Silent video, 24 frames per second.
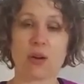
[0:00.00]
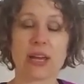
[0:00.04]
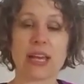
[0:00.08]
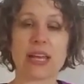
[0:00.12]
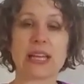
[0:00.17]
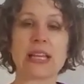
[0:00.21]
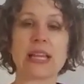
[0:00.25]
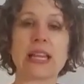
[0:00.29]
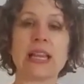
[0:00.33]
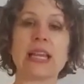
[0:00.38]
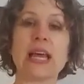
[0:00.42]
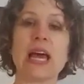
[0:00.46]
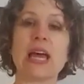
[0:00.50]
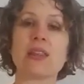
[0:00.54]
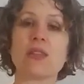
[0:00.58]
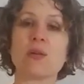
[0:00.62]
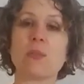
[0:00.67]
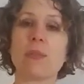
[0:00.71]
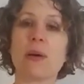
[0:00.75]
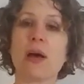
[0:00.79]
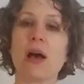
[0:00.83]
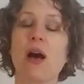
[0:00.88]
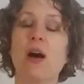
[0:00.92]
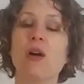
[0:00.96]
can let the
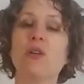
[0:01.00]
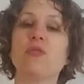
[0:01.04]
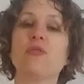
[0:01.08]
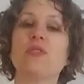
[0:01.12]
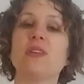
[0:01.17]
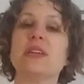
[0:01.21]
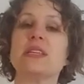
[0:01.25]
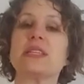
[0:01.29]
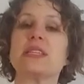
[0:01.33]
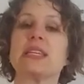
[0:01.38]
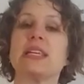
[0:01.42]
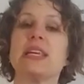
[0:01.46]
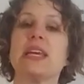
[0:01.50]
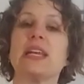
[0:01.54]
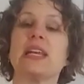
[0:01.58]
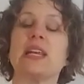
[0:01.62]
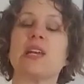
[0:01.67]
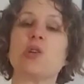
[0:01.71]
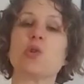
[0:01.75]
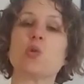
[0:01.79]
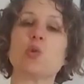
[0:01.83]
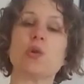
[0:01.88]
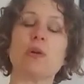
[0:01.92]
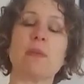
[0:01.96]
pelvis get
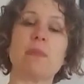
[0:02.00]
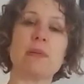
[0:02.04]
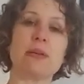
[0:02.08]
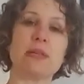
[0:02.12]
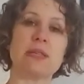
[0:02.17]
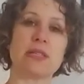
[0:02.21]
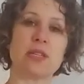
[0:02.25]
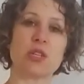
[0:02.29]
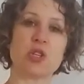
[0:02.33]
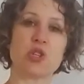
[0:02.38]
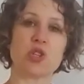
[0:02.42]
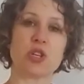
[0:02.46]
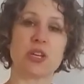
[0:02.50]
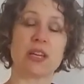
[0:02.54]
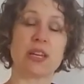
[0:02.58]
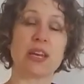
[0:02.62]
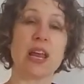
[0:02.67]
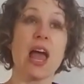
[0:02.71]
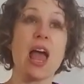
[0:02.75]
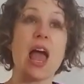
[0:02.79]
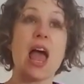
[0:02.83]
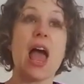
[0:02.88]
into a position